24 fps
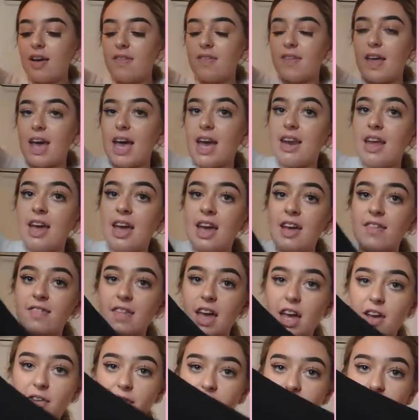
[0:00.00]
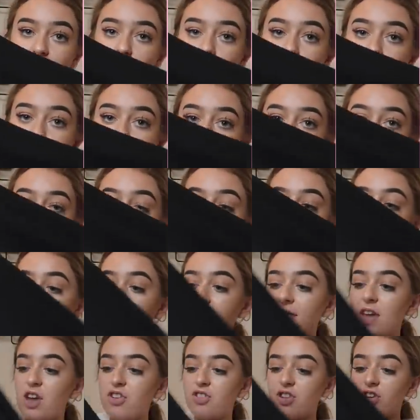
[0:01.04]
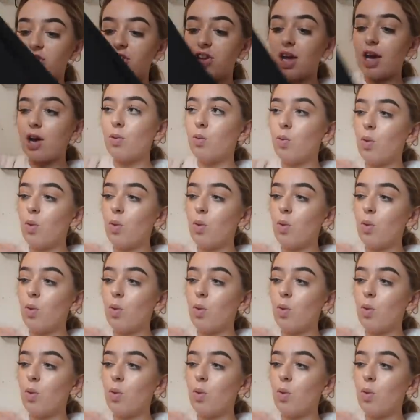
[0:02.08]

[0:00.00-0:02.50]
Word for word: and then they flow down and they're just like